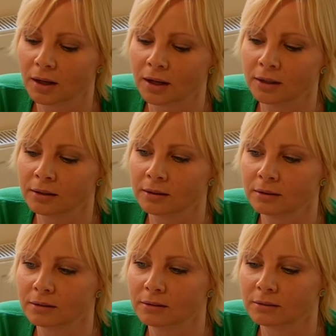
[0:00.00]
and
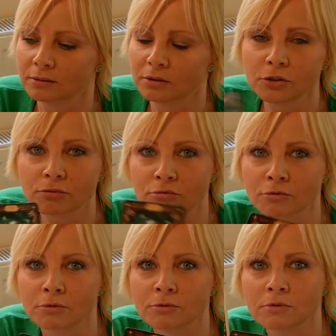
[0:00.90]
this
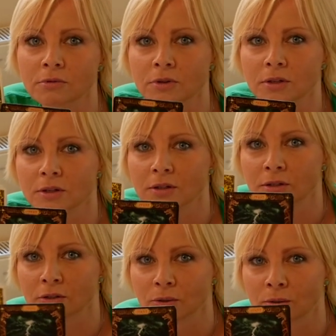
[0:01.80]
rune
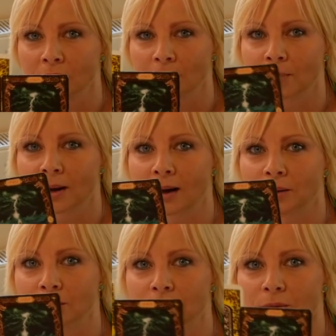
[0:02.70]
is all
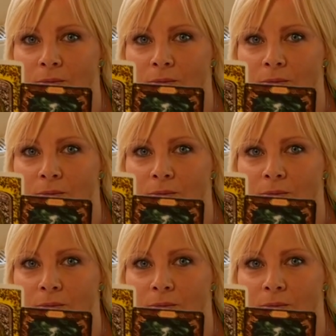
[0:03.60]
about